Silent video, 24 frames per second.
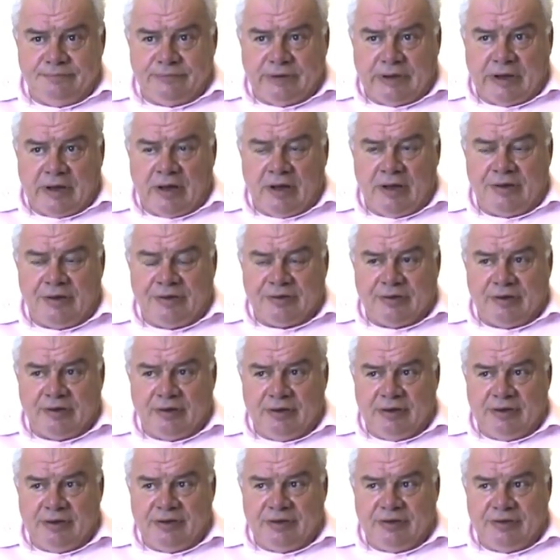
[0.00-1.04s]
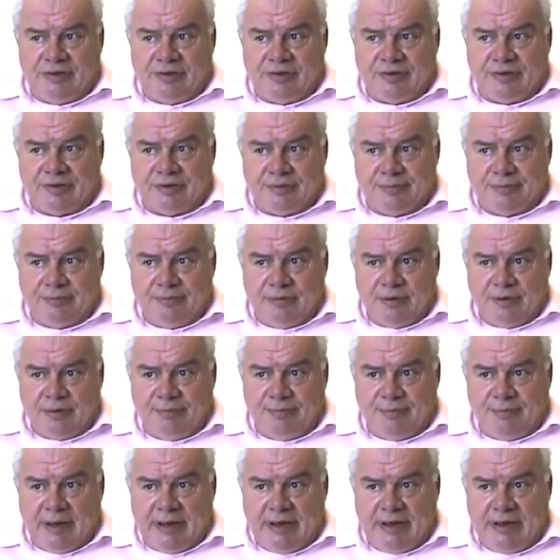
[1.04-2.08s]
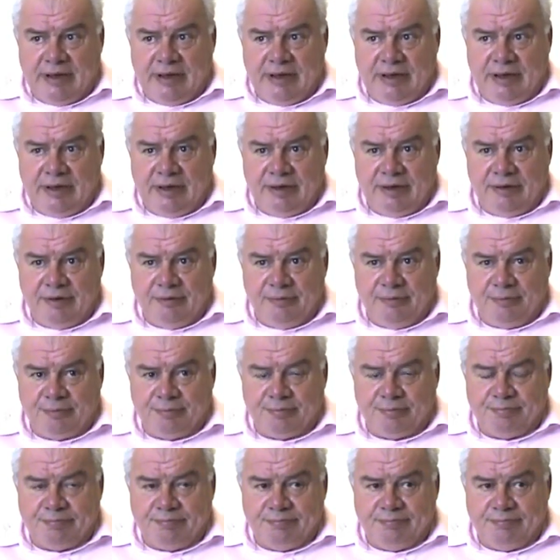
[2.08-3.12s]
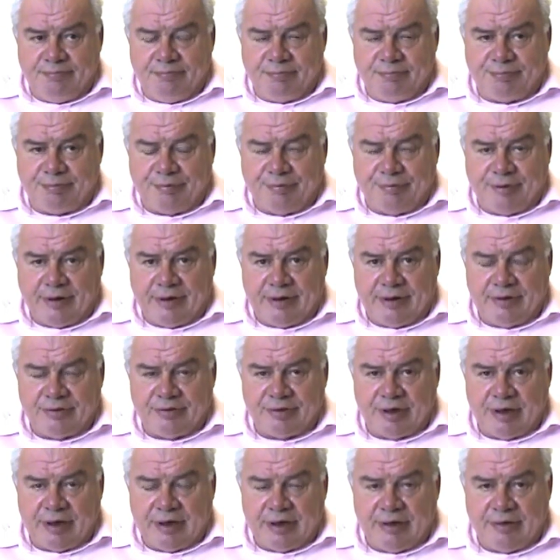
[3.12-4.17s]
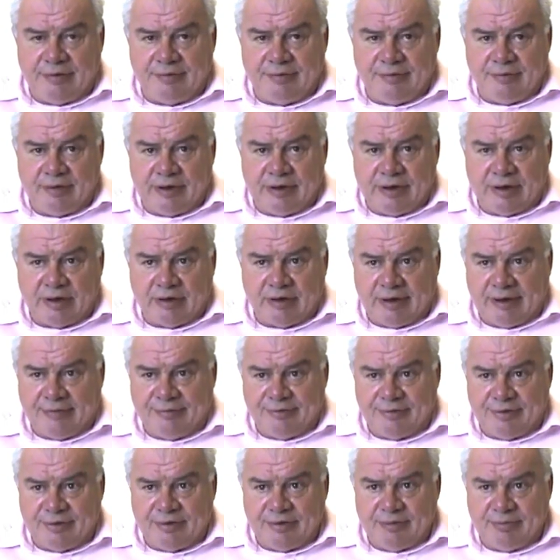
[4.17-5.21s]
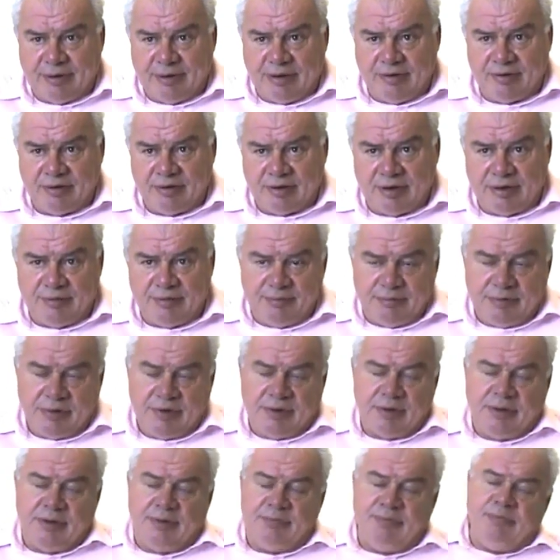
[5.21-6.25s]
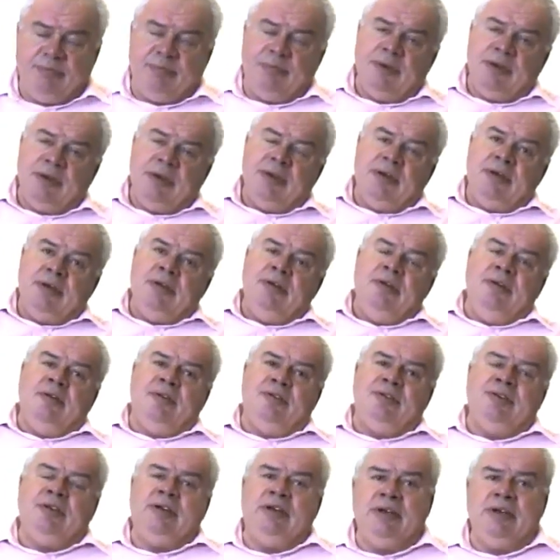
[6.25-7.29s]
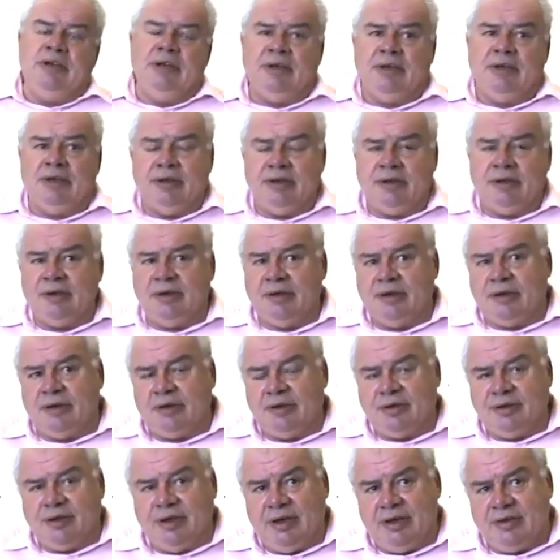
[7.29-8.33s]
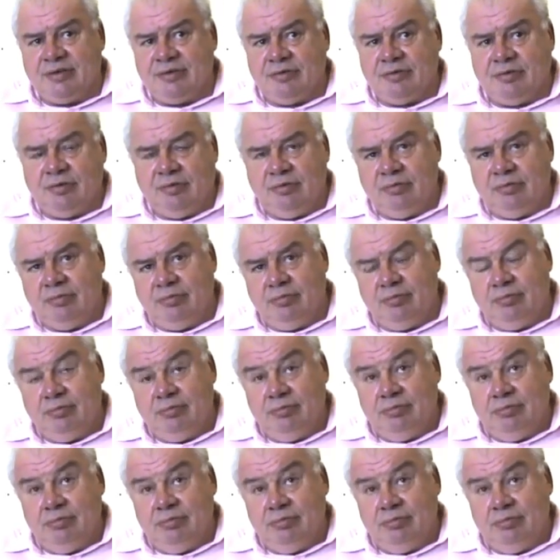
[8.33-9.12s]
Well, Highlands College is mainly providing training in the crafts, basically, not in architectural